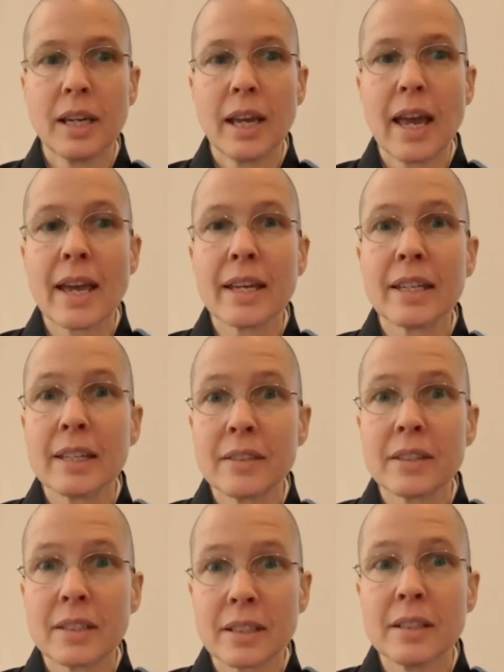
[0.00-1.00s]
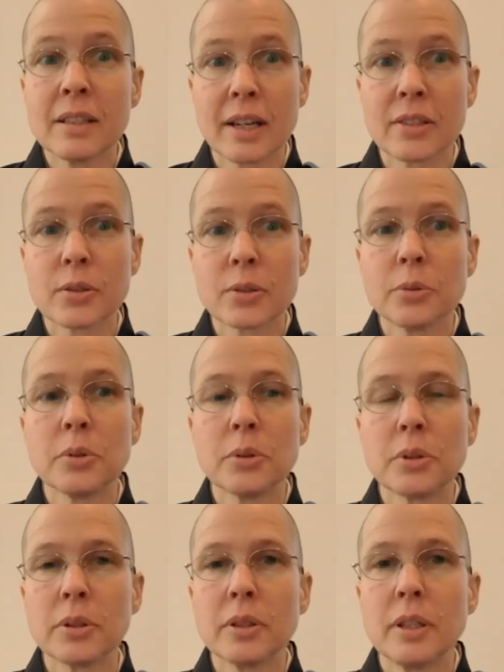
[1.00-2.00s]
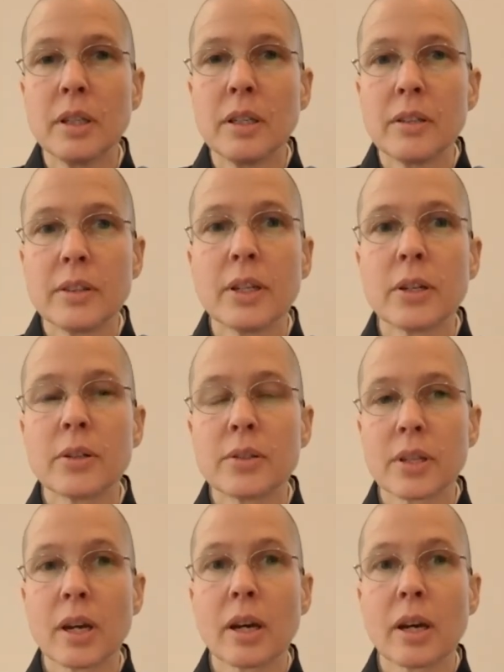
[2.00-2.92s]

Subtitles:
And in the Tendai school, there's